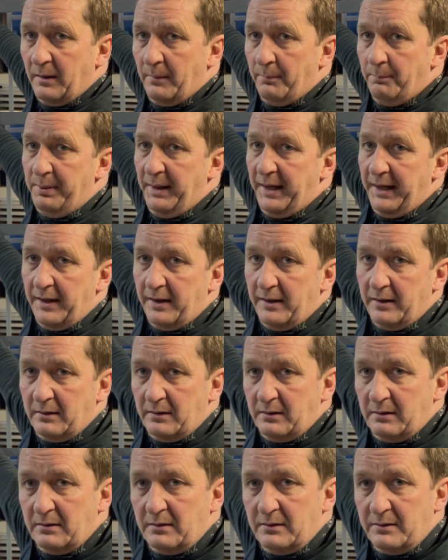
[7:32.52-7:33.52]

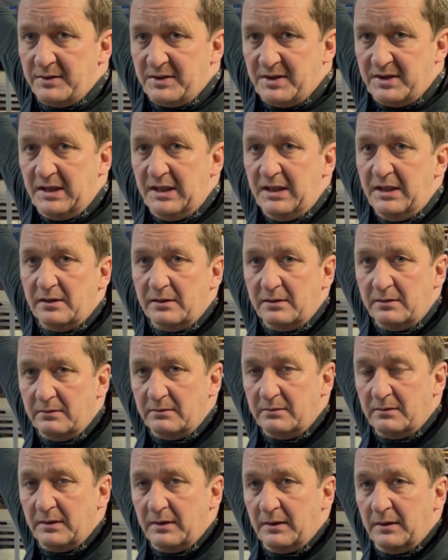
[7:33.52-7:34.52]
bare steel,
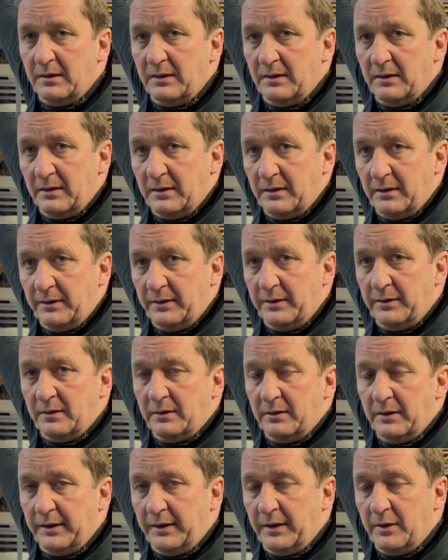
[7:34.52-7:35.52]
you know,
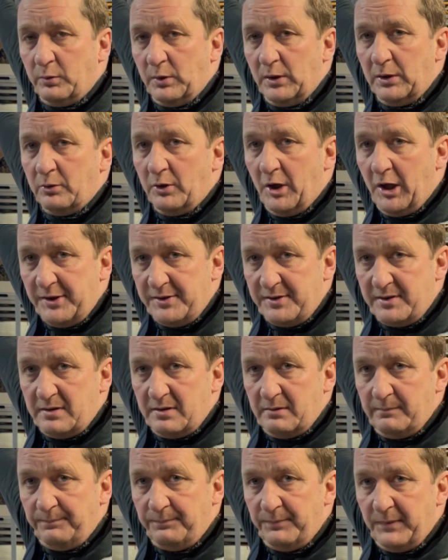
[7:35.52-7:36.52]
and it will rust
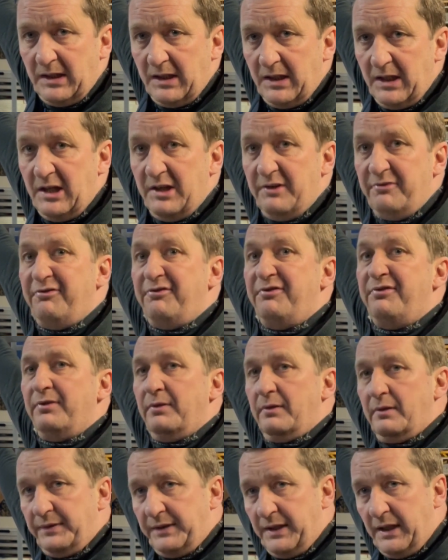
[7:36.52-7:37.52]
if
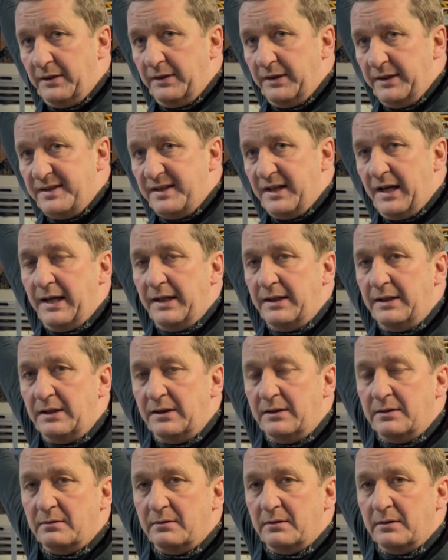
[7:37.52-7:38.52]
there is
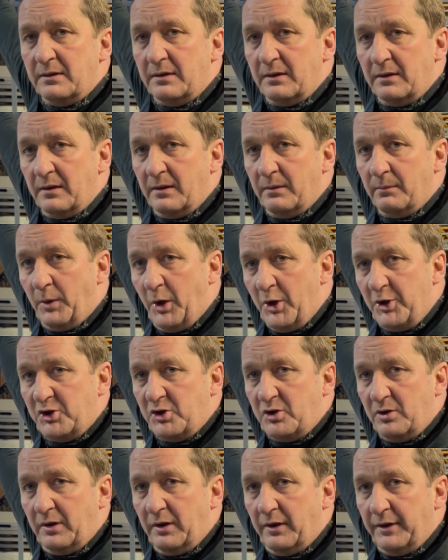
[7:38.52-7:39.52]
any
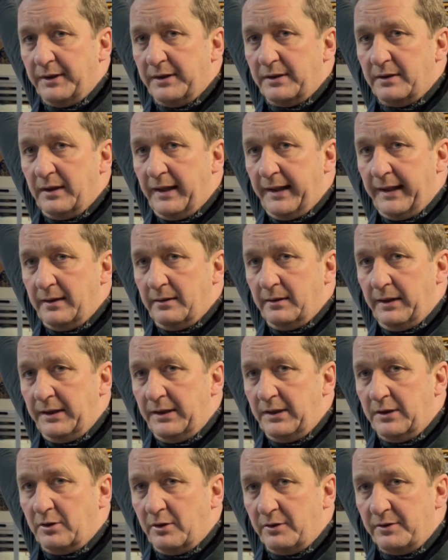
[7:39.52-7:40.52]
moisture on it, like any
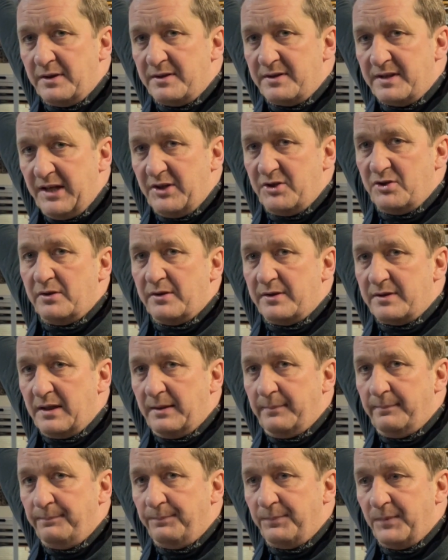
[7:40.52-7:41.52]
condensation or
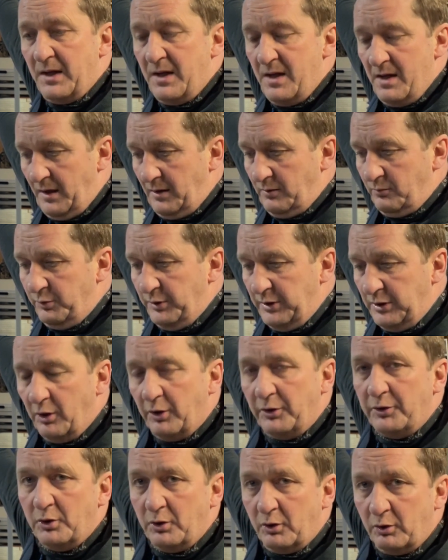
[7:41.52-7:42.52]
something. And we
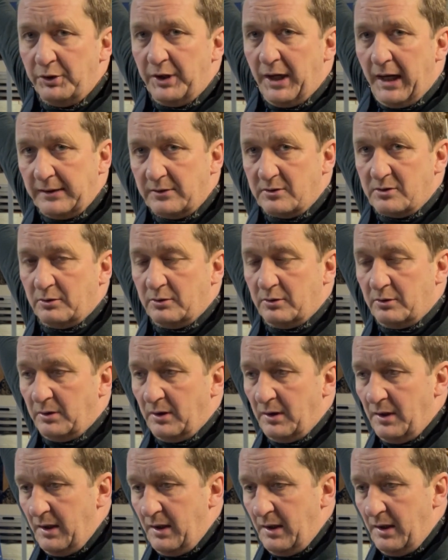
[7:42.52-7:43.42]
don't know that. So